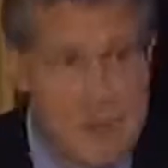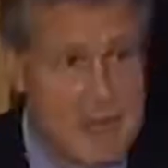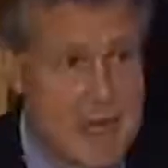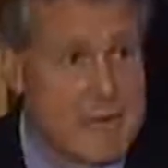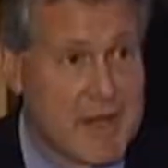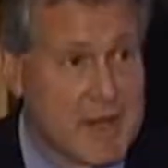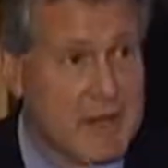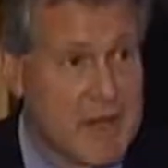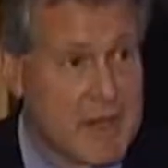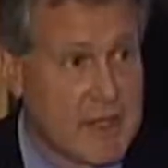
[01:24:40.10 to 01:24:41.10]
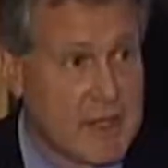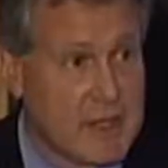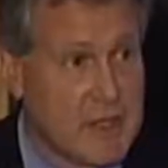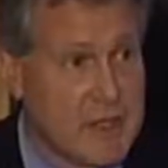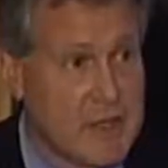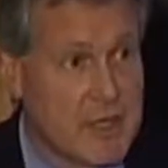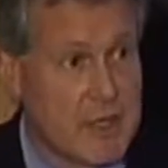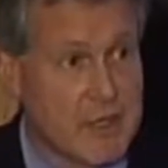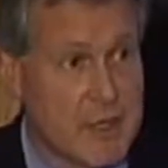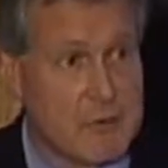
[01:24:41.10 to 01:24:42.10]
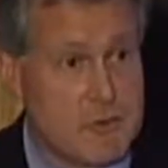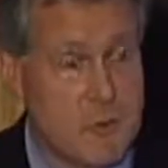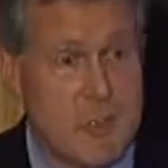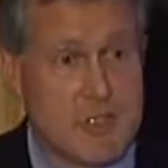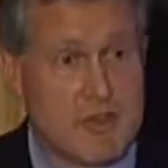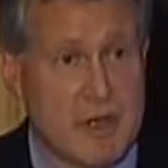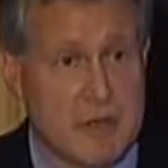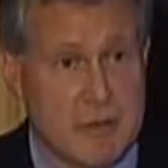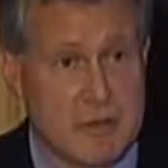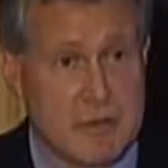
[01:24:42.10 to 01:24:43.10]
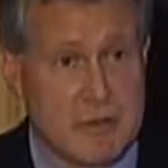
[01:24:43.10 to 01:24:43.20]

Can anybody think of anything else that another country wants of ours?